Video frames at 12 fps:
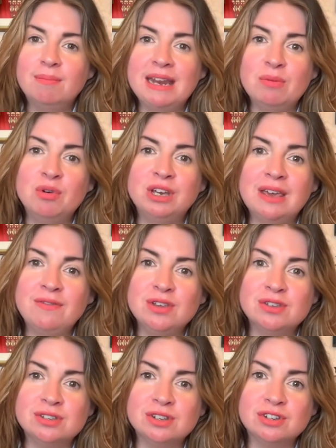But it will give
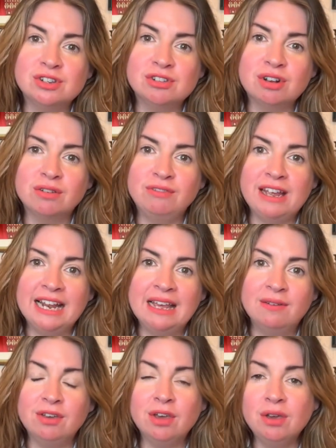you such a strong
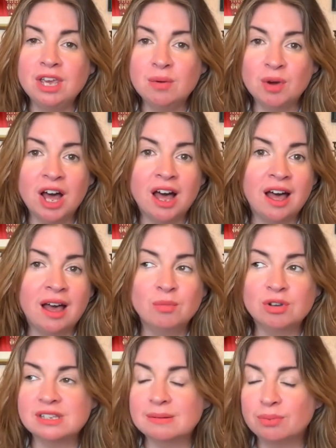feeling of who you are
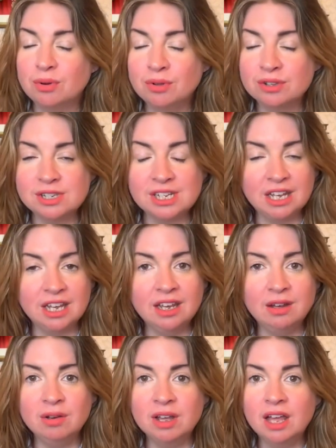and what's important to
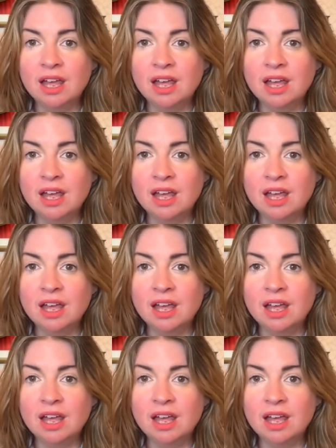you,